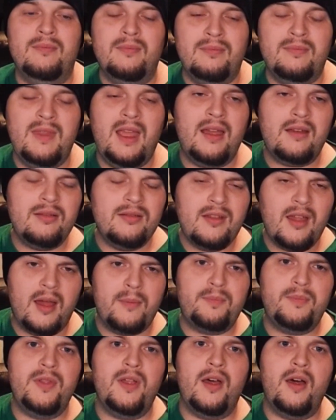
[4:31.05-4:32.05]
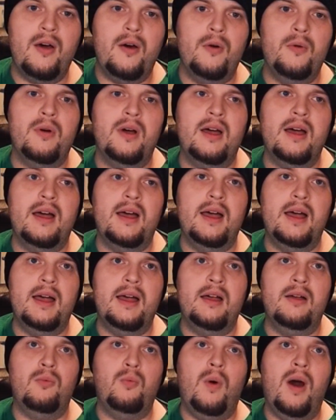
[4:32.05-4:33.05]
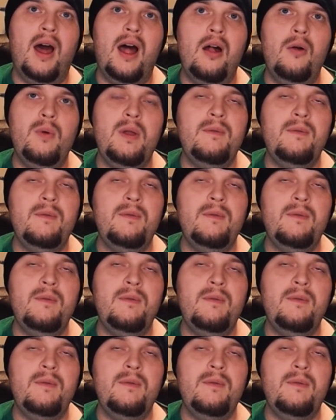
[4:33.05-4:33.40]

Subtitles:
Next up, though, while